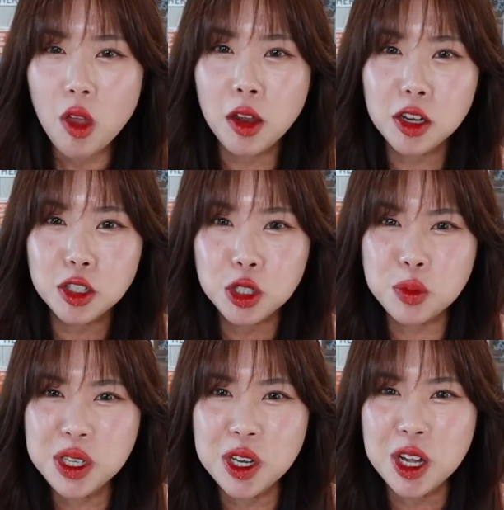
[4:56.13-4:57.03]
like a
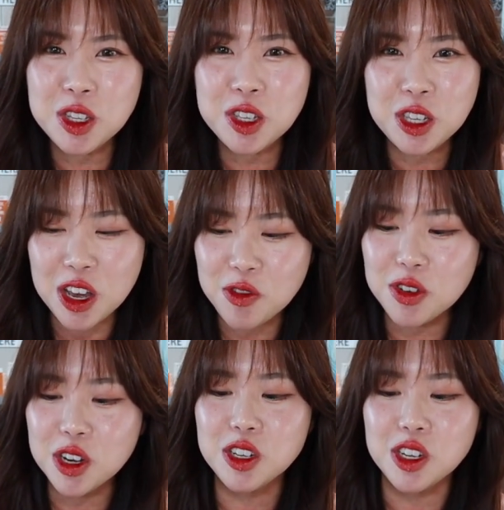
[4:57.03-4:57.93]
sweet and
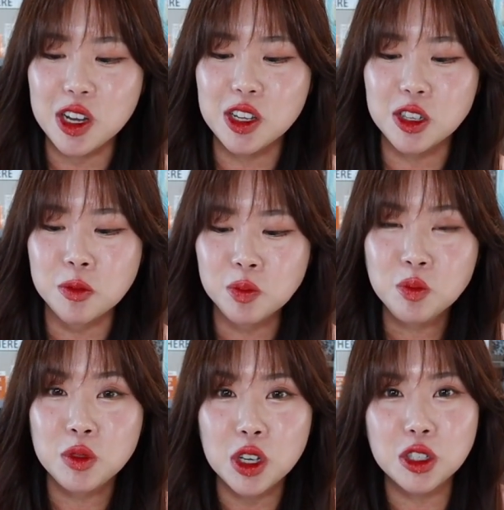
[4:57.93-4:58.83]
savory taste.
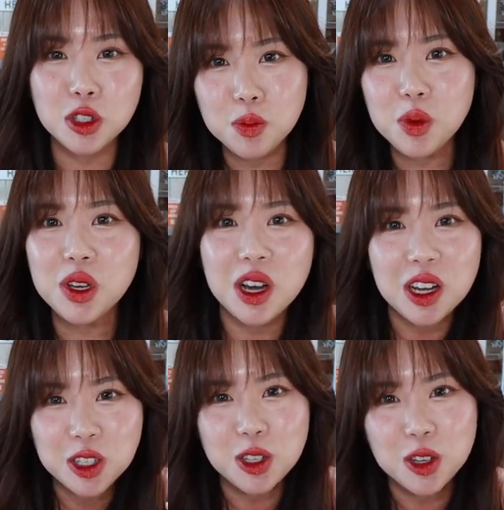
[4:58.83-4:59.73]
Because lumpia
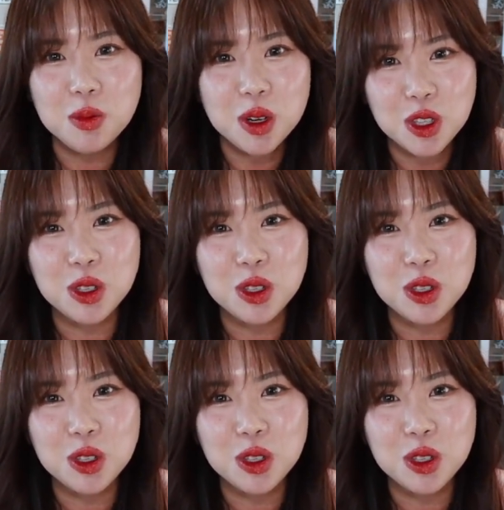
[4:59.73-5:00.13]
has a little bit of